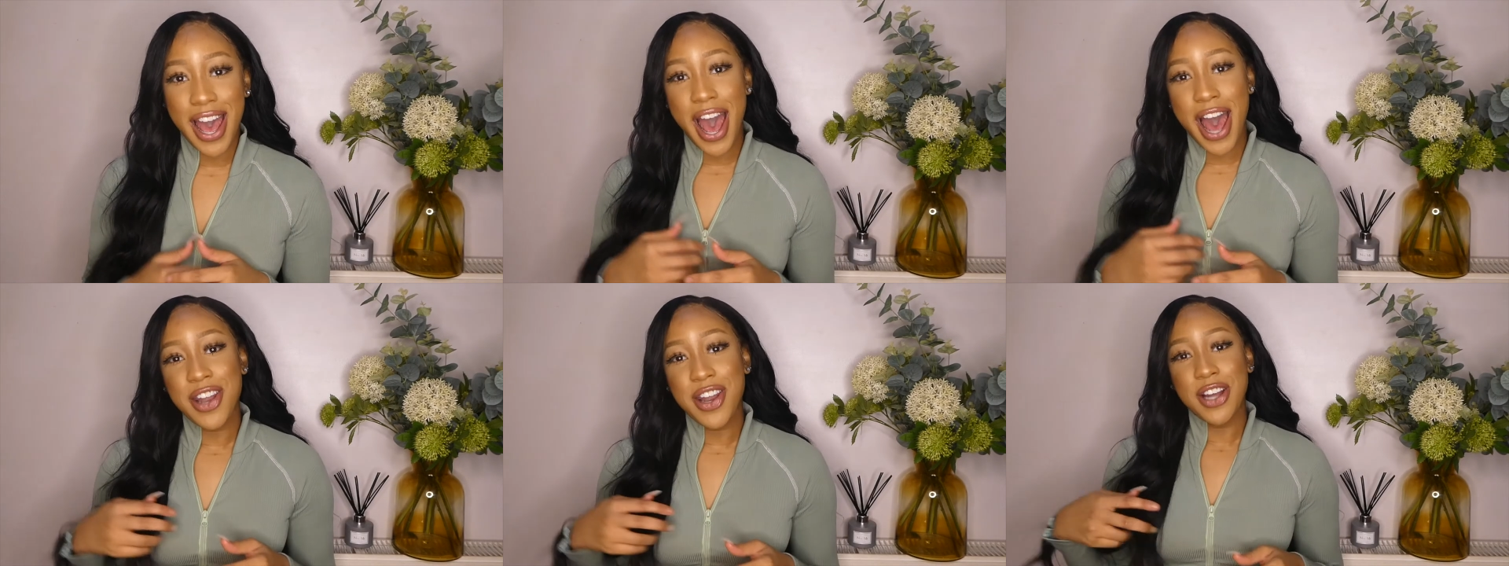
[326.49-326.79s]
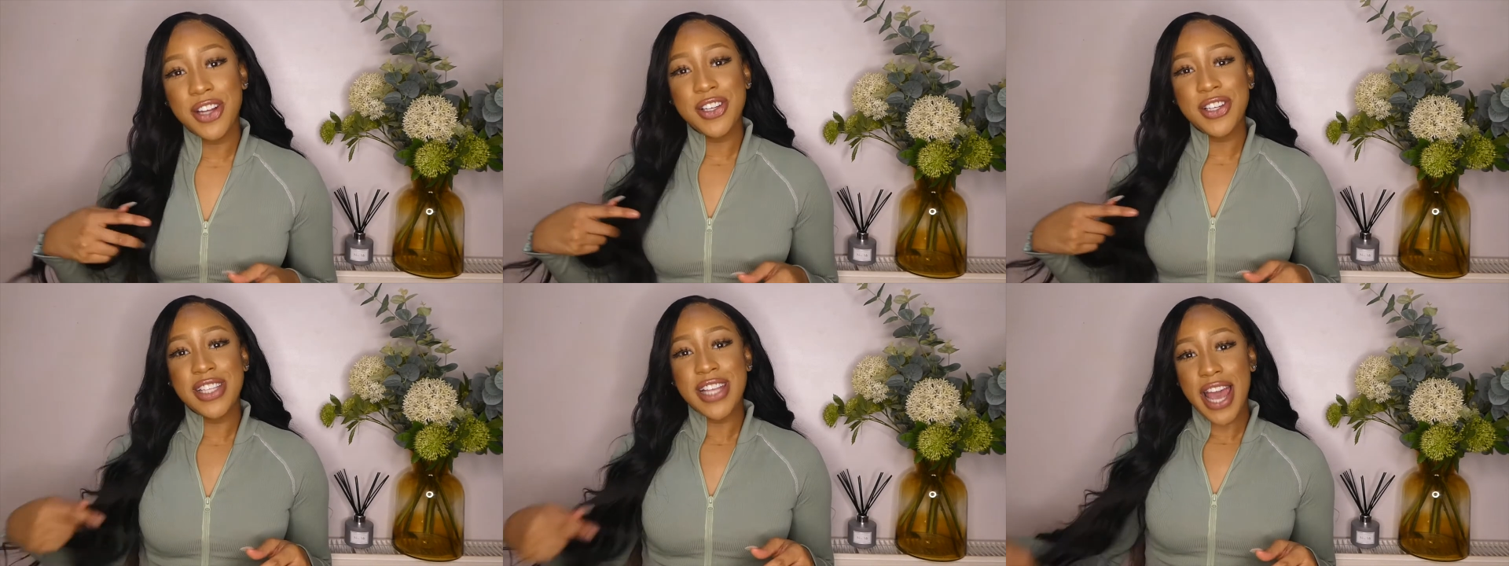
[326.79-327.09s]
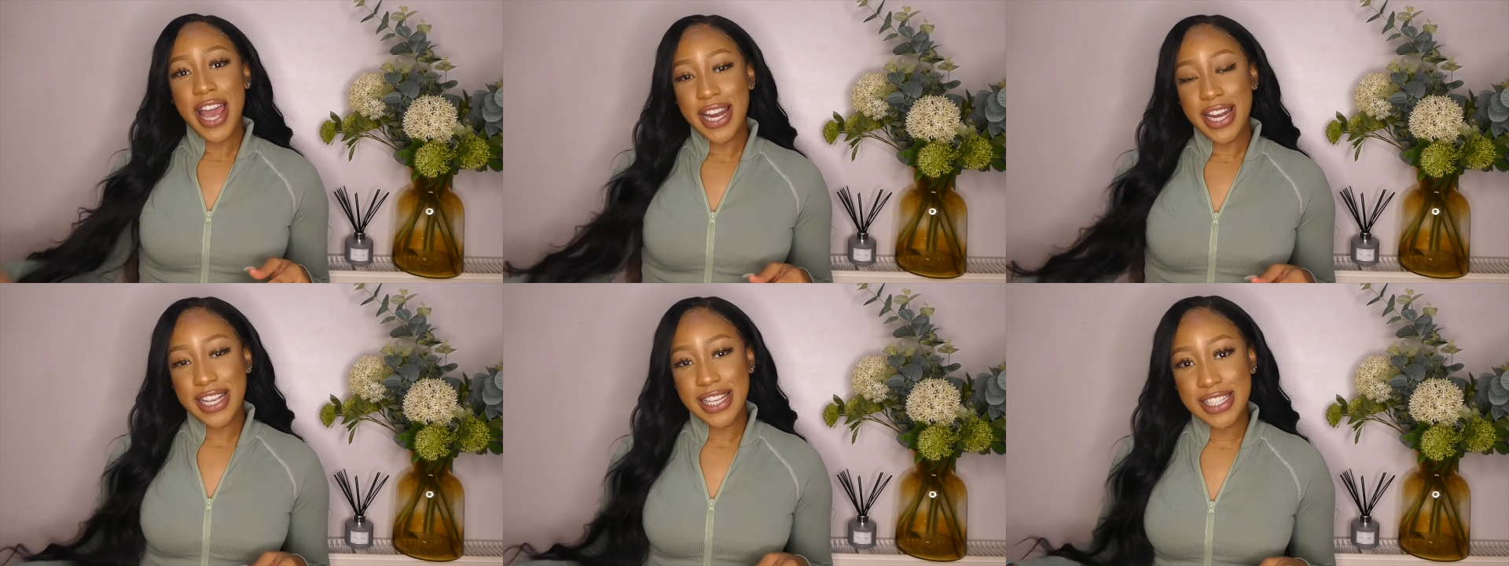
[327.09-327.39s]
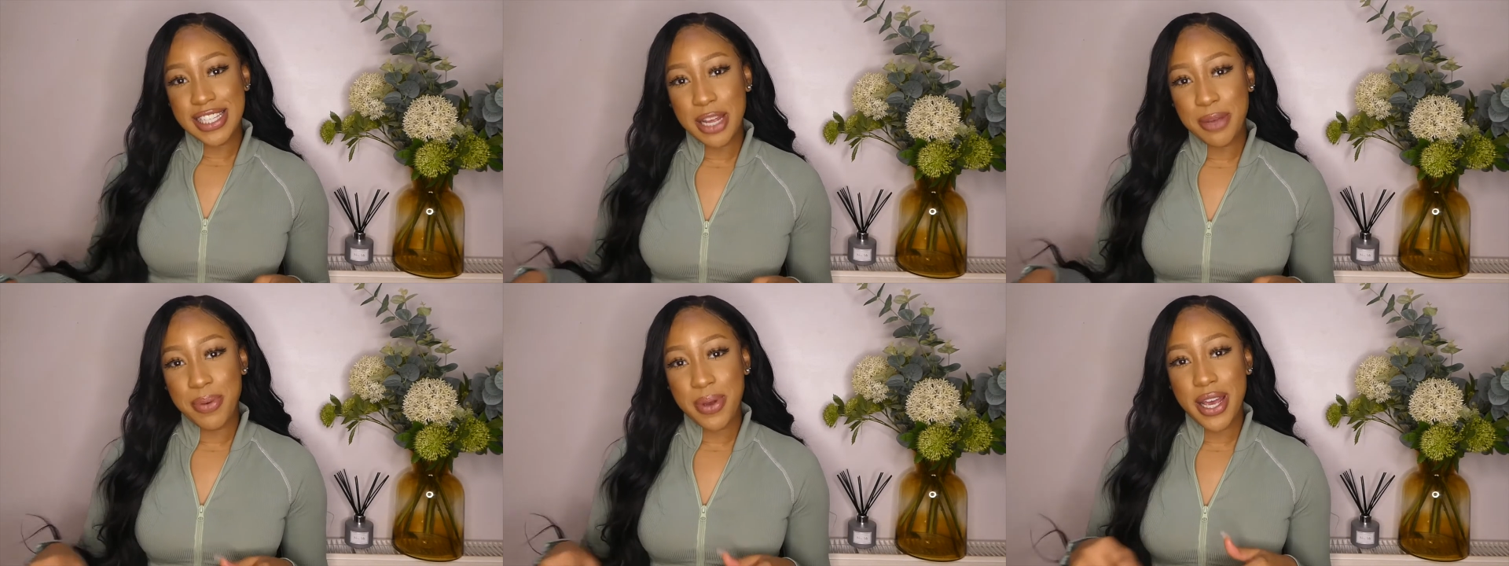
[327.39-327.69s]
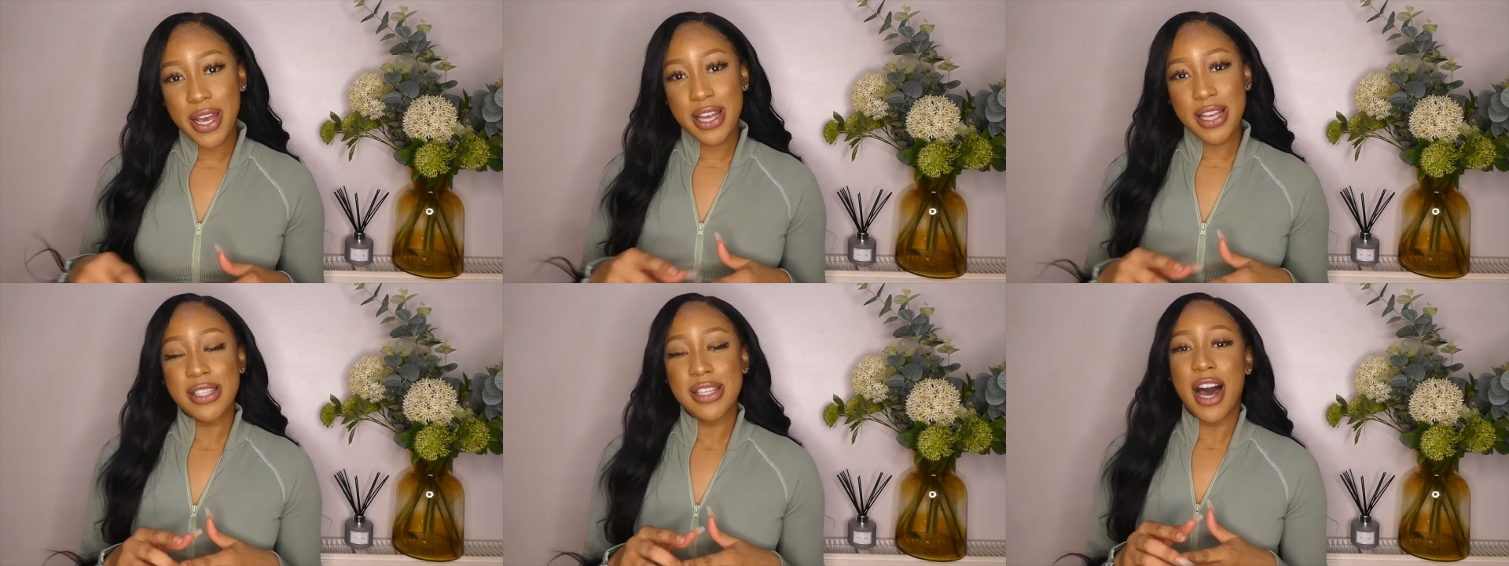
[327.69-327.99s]
and not just any
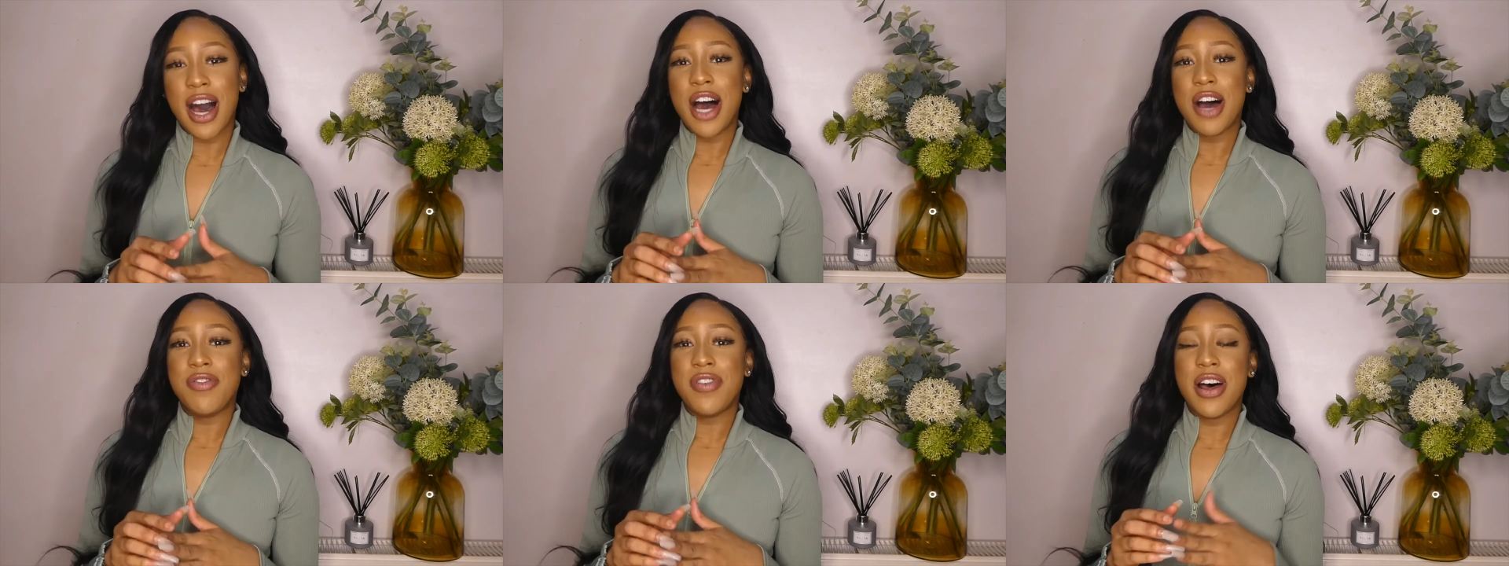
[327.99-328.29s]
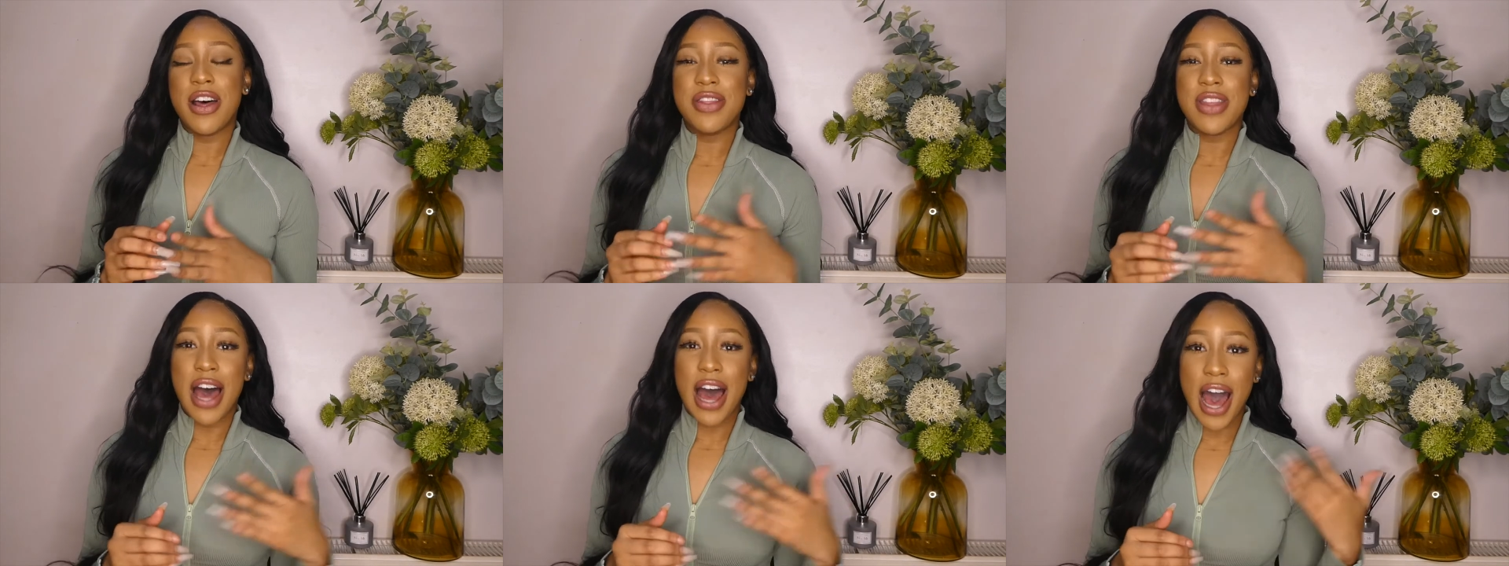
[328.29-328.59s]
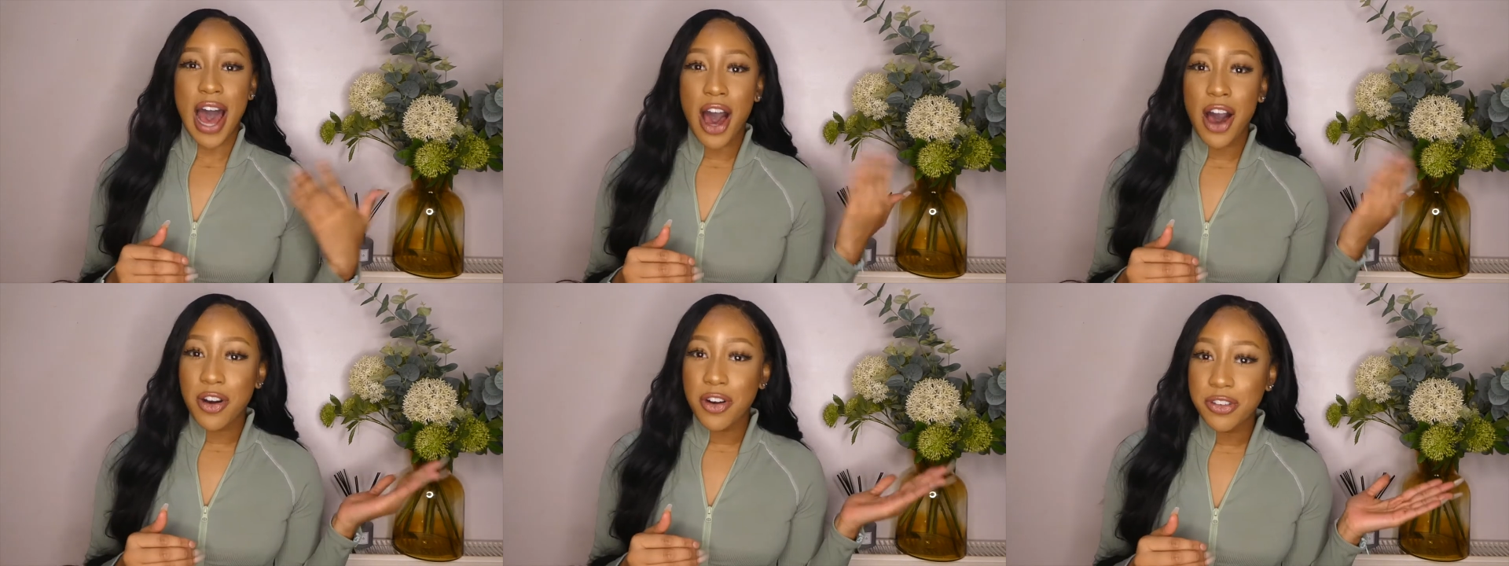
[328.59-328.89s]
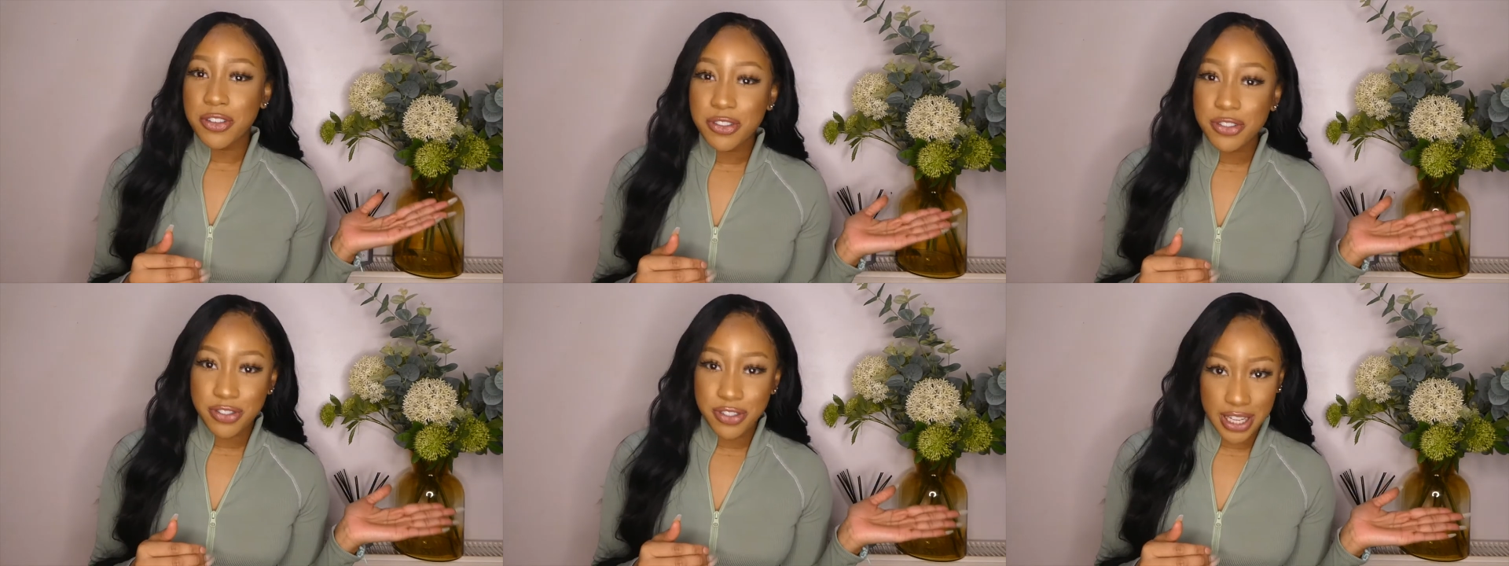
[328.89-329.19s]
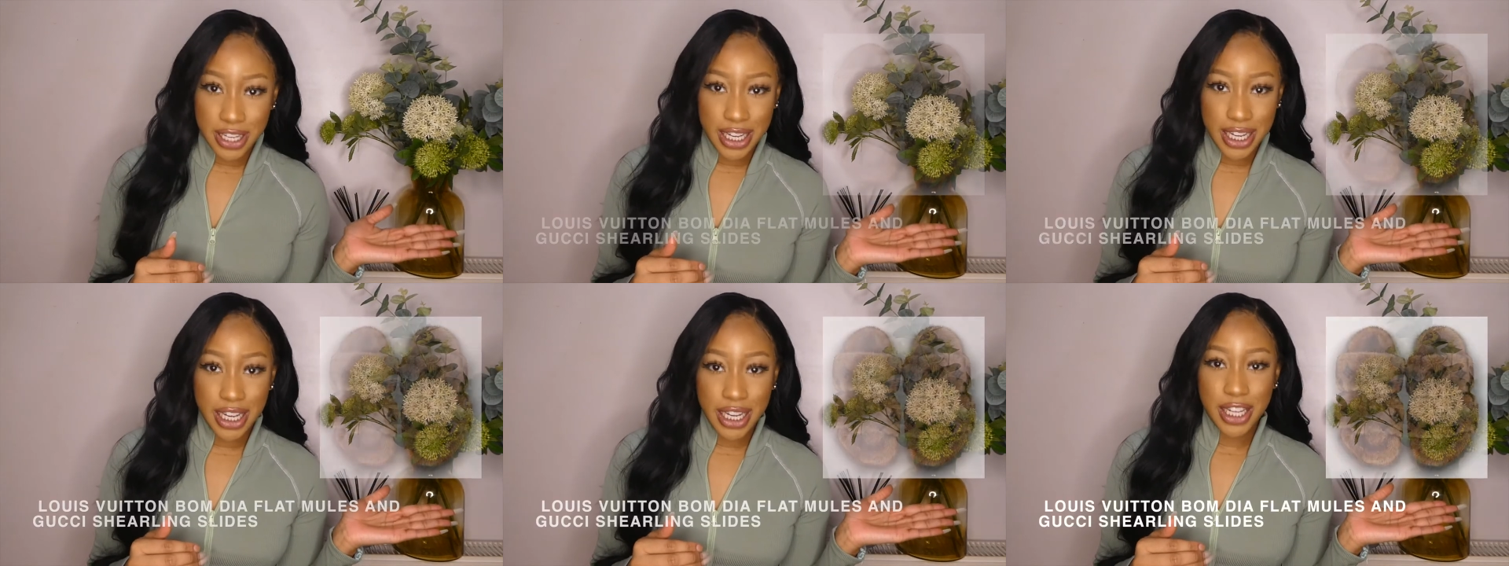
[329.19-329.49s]
slippers, either the
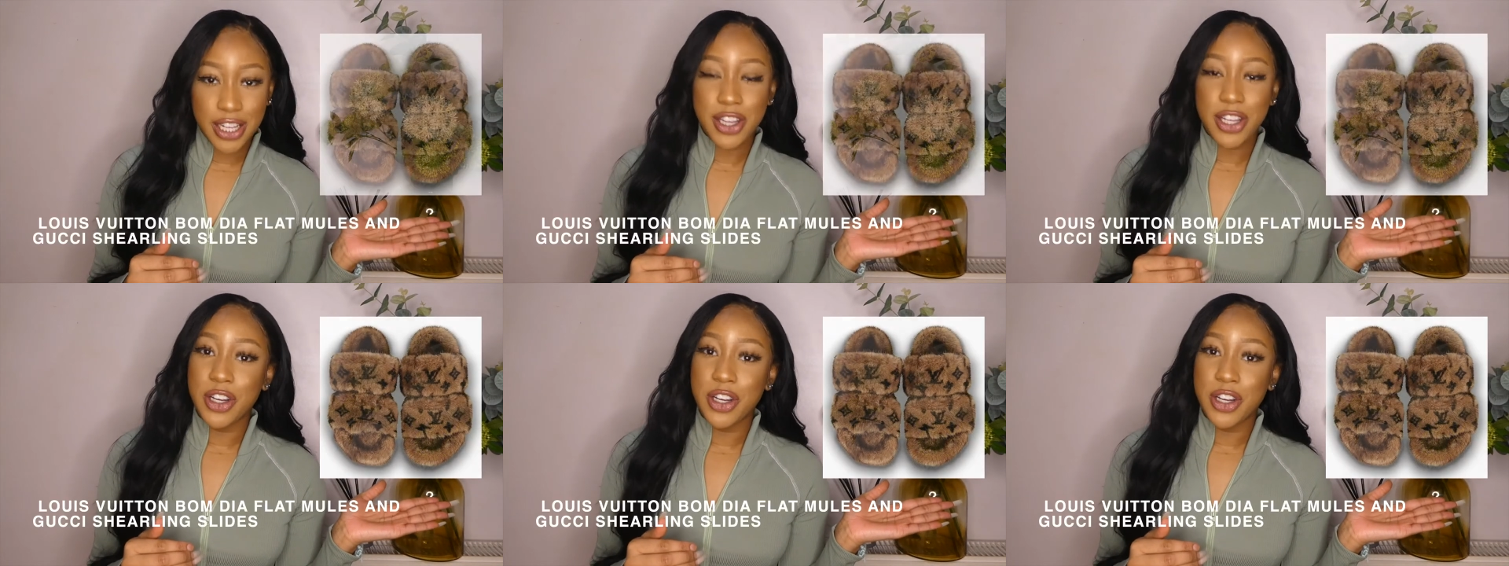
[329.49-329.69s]
LV,